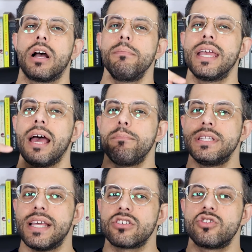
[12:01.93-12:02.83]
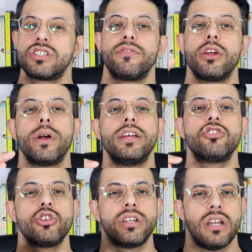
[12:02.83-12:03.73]
becoming ambidextrous if they were
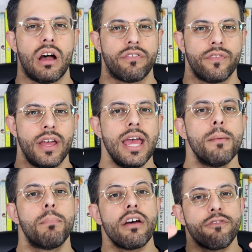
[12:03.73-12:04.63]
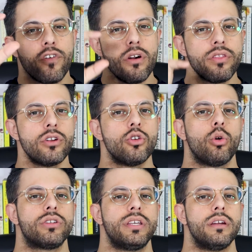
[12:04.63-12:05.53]
injured enough. But a further
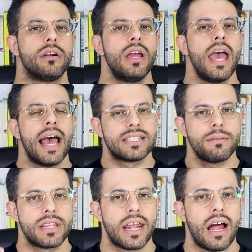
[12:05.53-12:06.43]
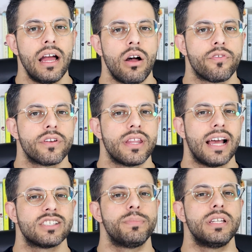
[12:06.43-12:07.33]
note here, and something that I offer
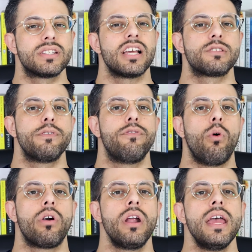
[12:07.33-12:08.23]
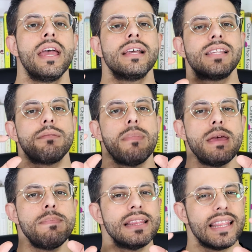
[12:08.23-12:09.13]
that hasn't been discussed before, is that
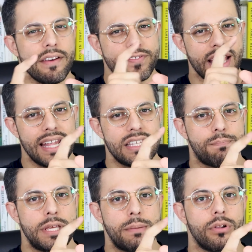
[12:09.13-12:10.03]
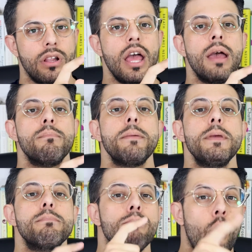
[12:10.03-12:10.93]
maybe left-handed people may
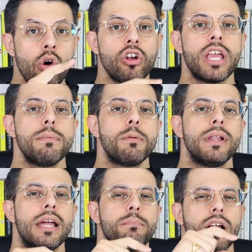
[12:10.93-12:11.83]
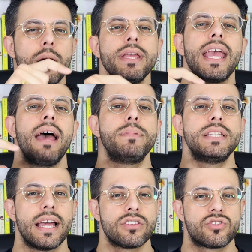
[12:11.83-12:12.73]
be more capable at becoming
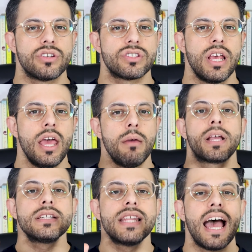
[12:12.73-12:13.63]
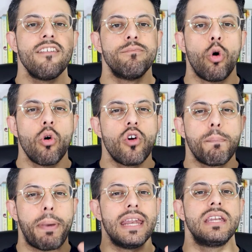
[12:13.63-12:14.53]
ambidextrous because they have more
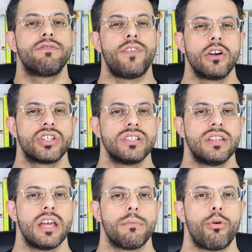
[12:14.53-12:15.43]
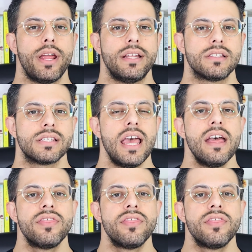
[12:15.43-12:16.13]
repetitive functions in their brains.